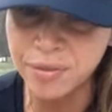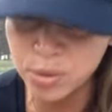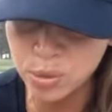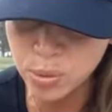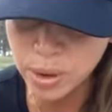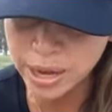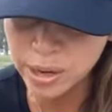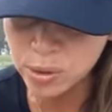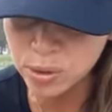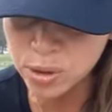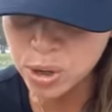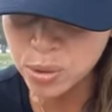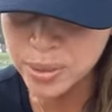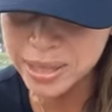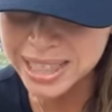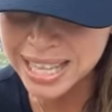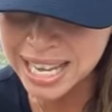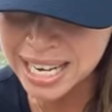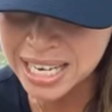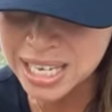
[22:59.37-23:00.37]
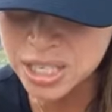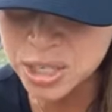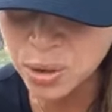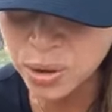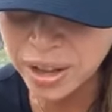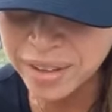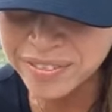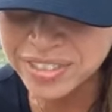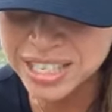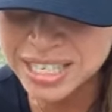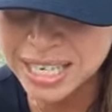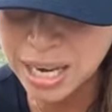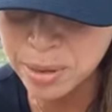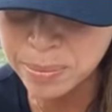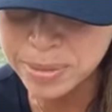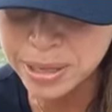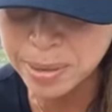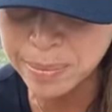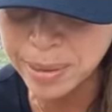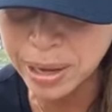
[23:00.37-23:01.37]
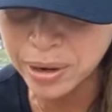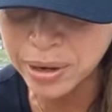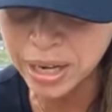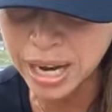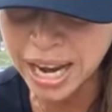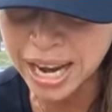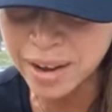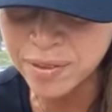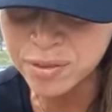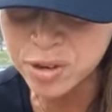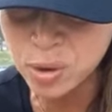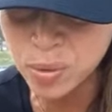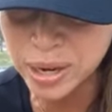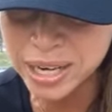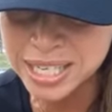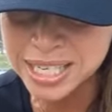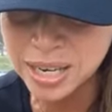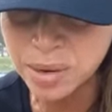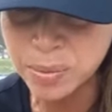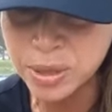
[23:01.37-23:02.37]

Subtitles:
Oh, I don't know what that is. You'll have to tell me about it. I have no idea what a